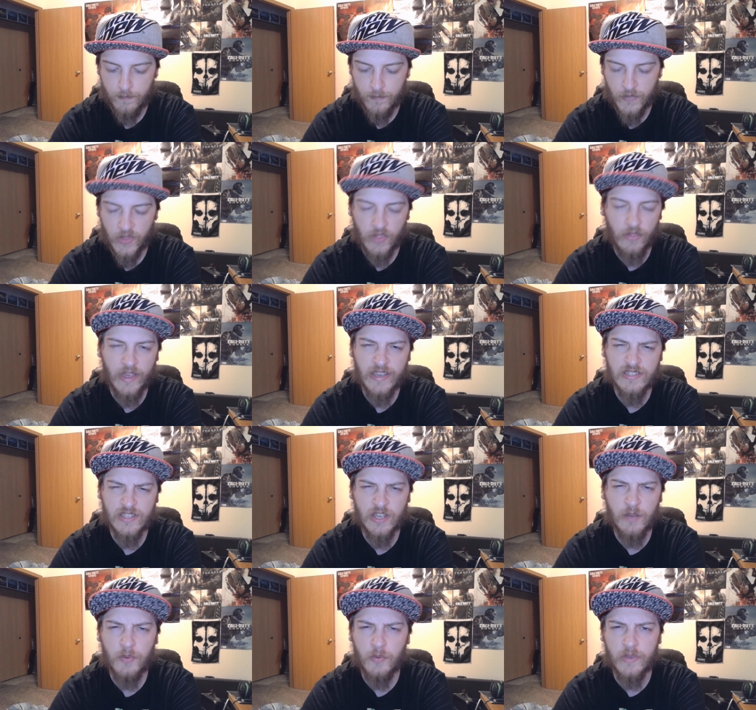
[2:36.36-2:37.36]
the last
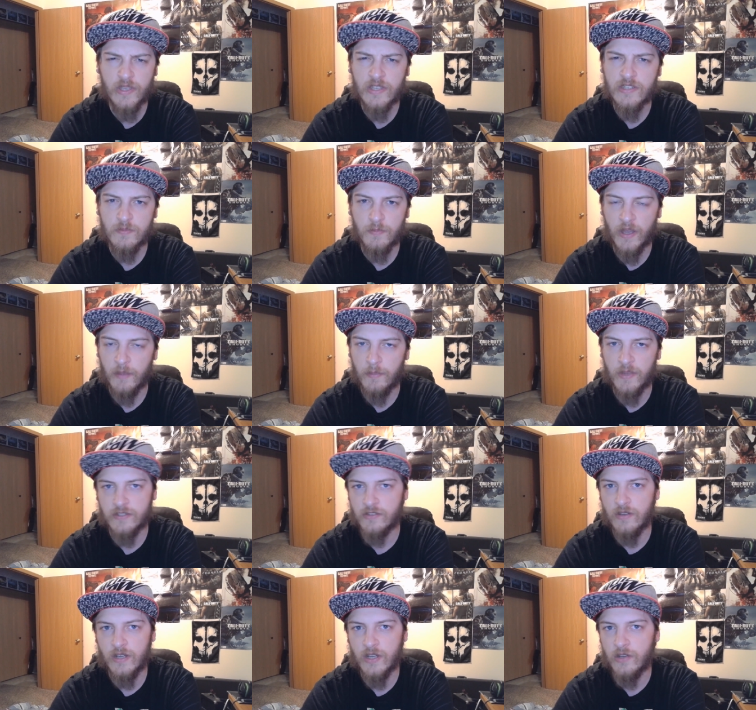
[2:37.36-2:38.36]
couple weeks my
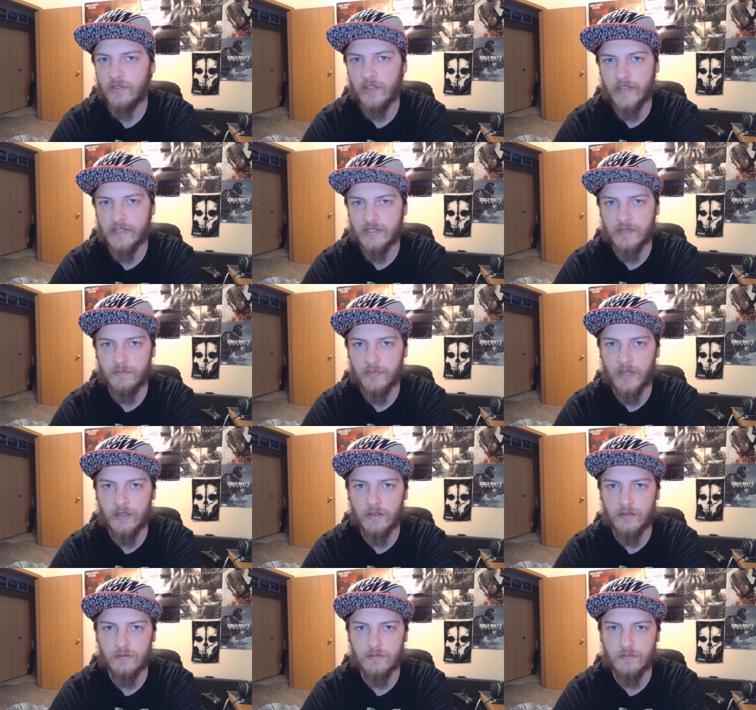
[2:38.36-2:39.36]
mental health hasn't
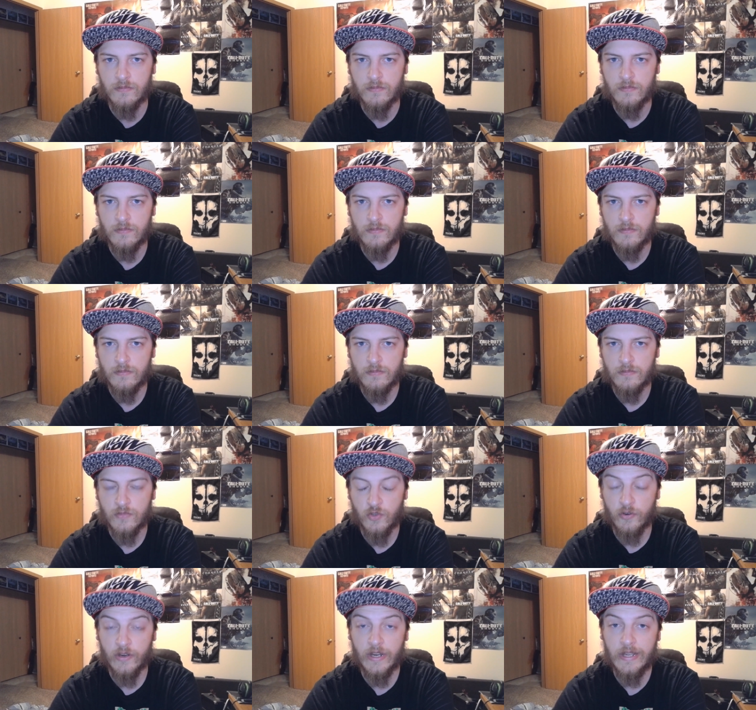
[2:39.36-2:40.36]
been
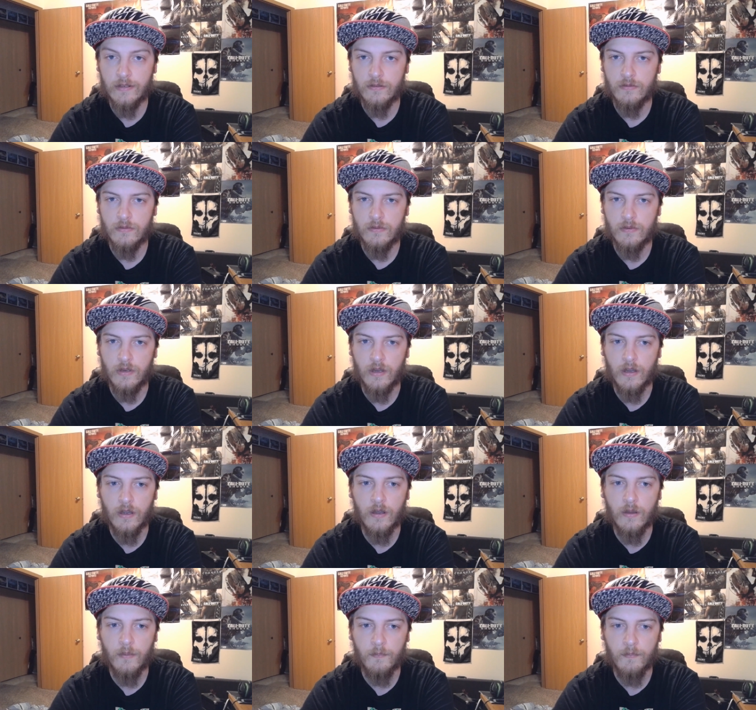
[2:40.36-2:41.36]
great.
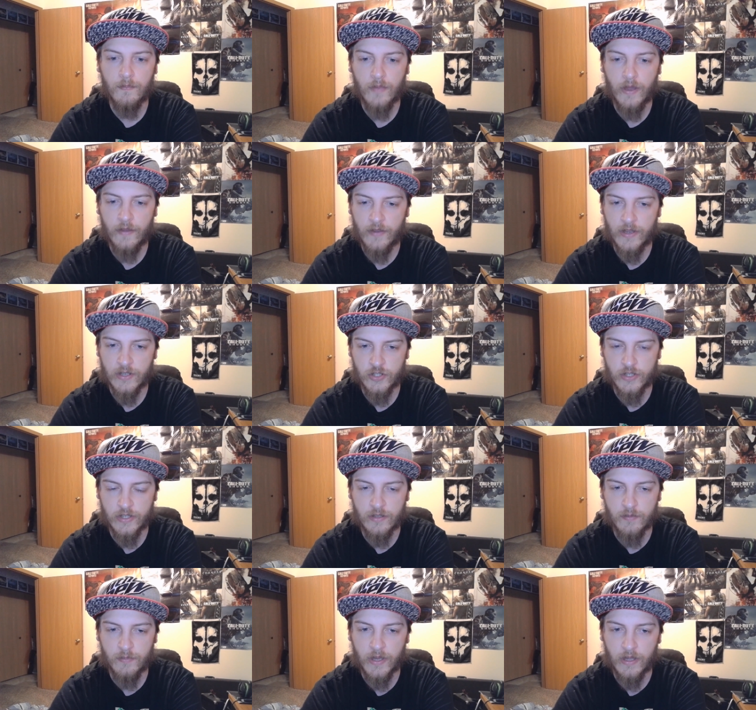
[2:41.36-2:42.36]
I've
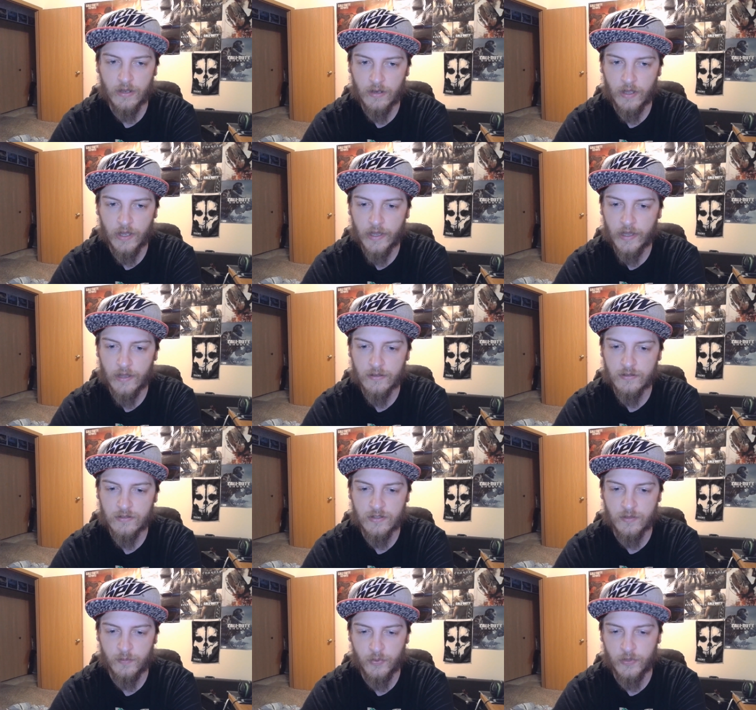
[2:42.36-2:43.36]
actually been at
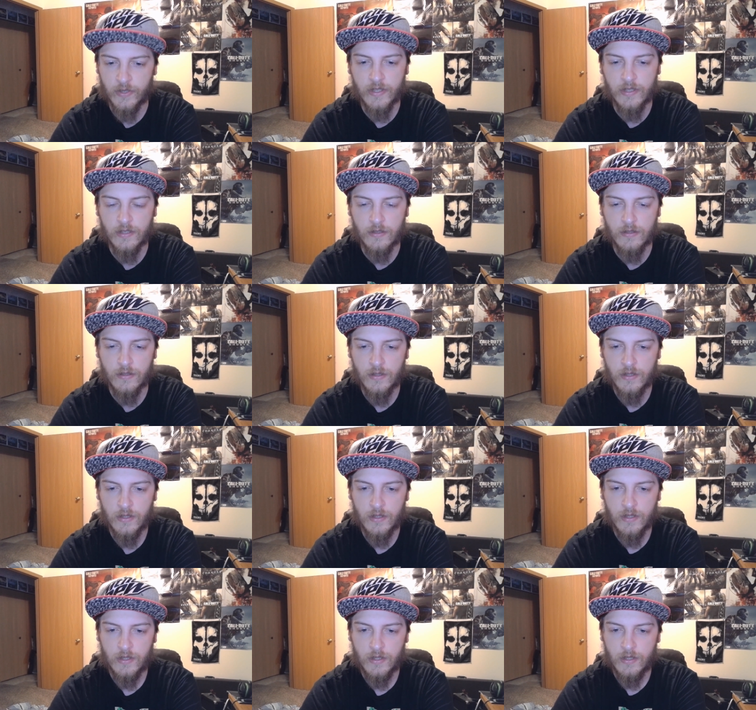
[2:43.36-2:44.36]
some pretty
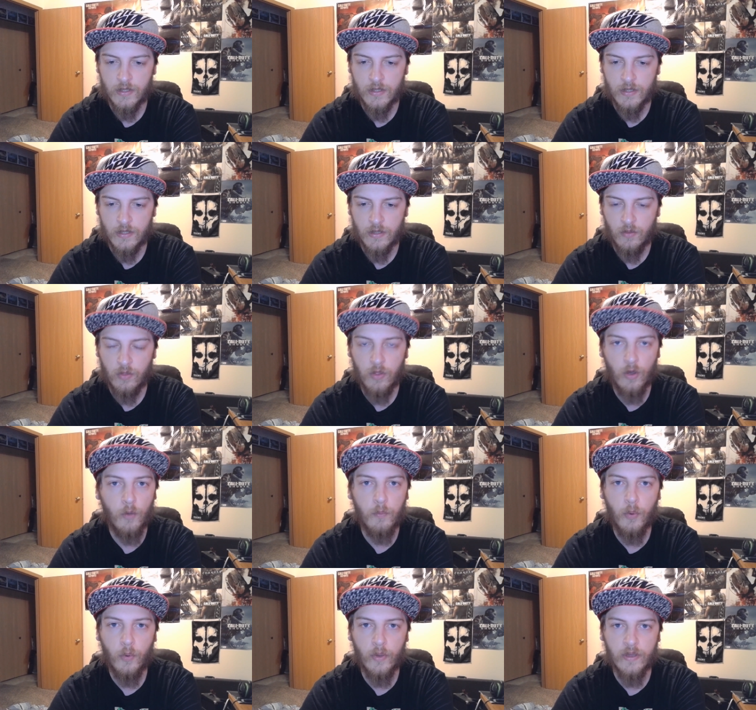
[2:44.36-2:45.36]
low
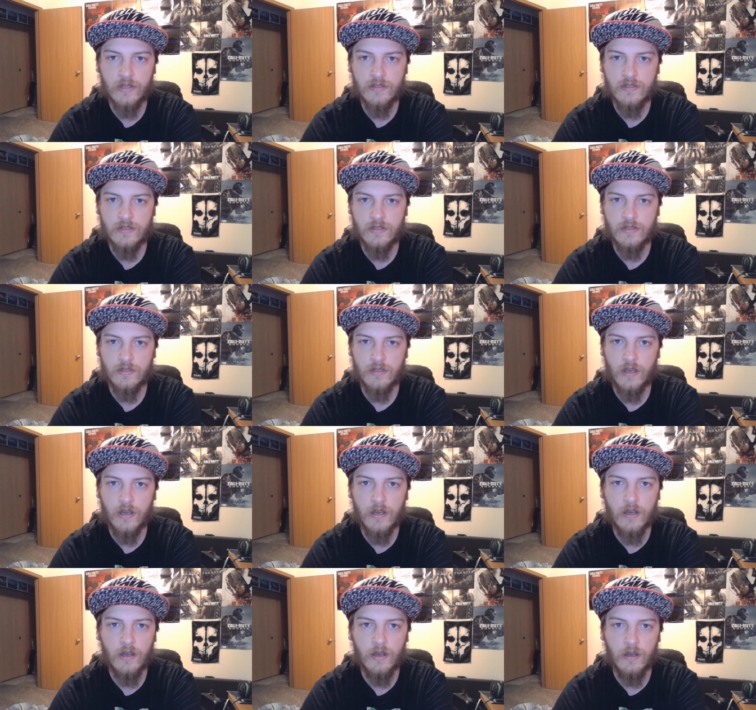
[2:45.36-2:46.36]
points
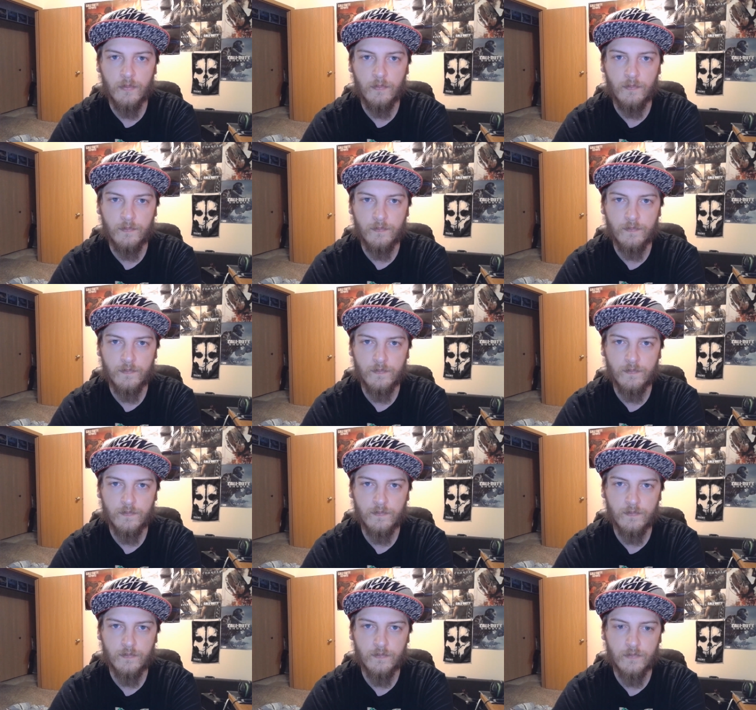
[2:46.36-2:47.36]

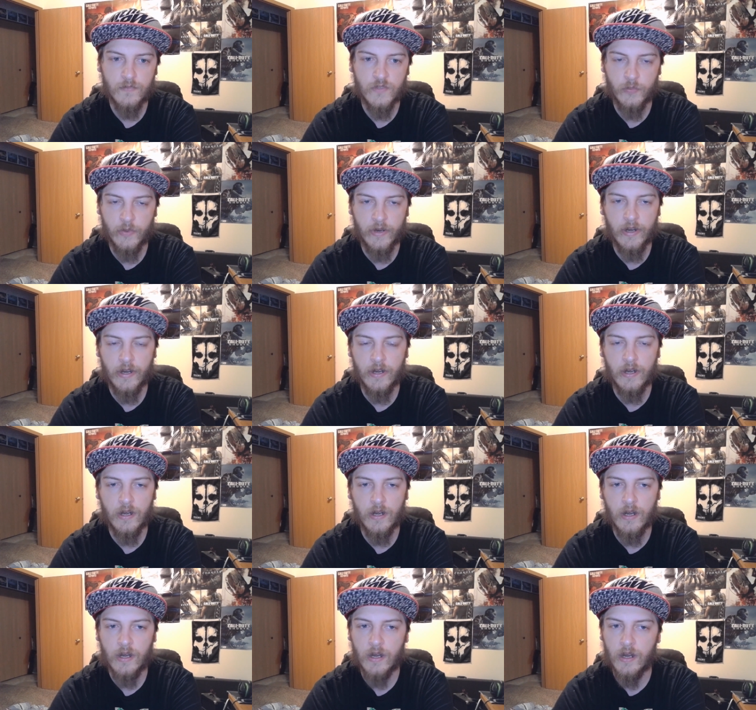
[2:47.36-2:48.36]
to
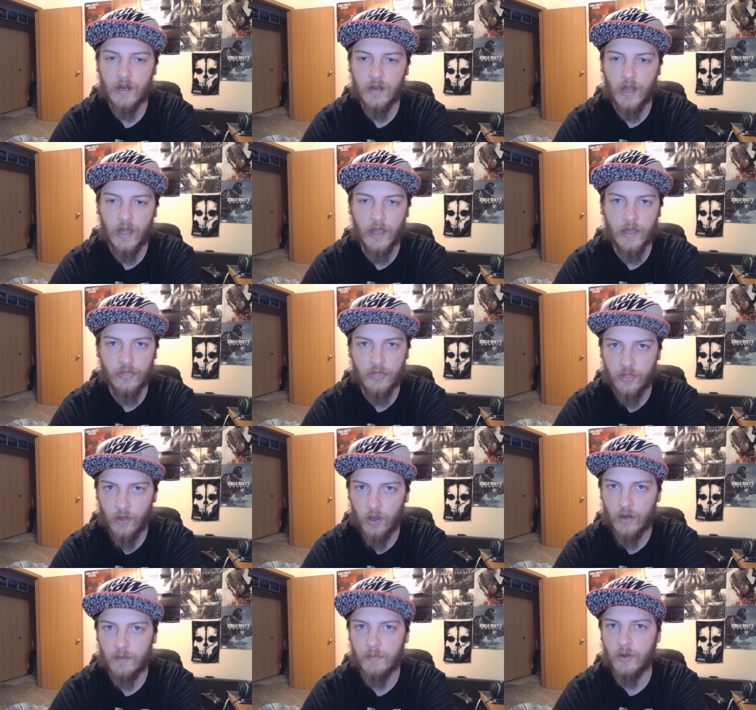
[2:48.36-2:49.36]
where I
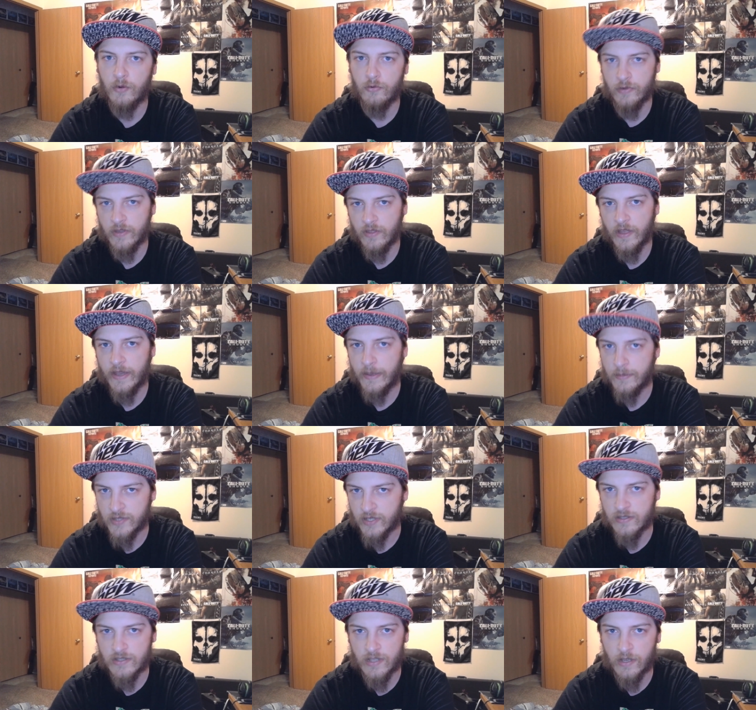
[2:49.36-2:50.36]
thought about
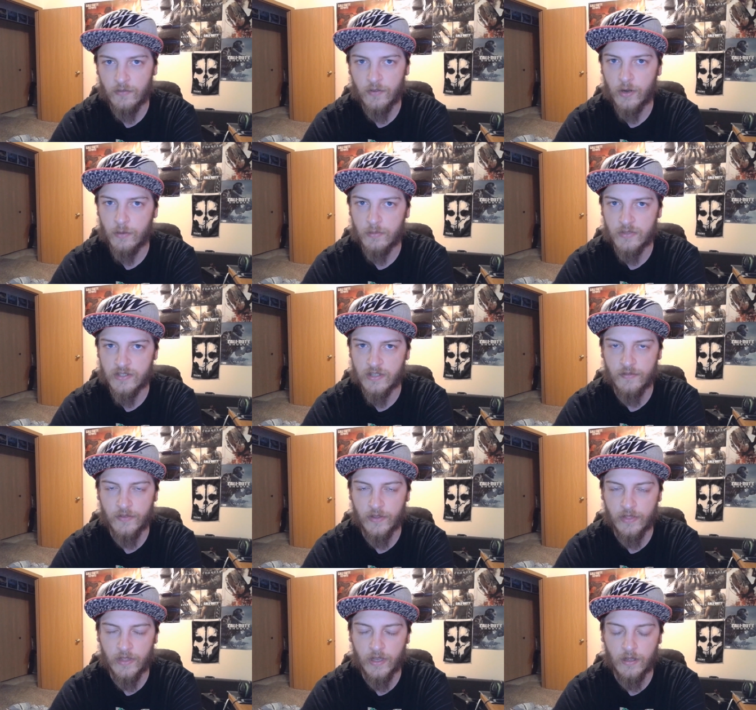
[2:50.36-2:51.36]
relapsing, self-harm and stuff
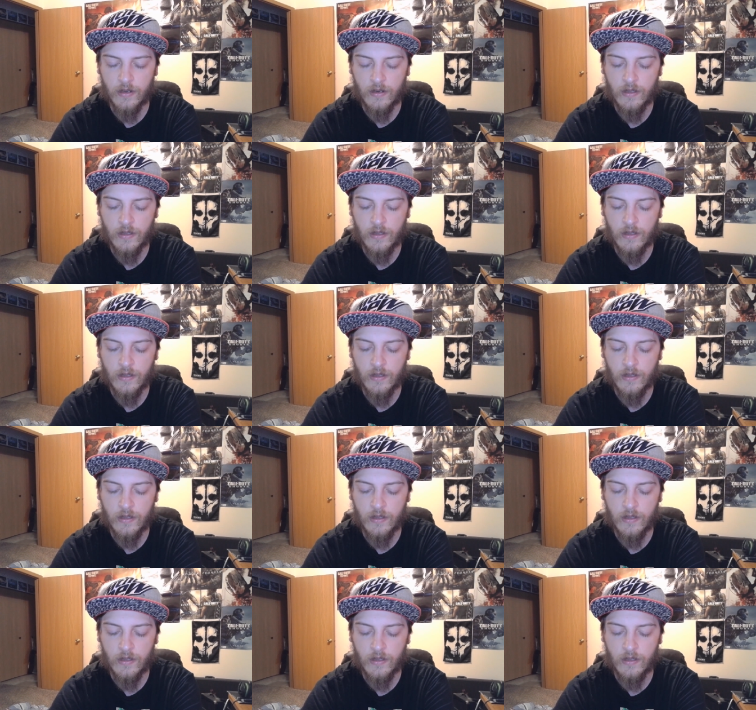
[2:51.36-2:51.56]
like that.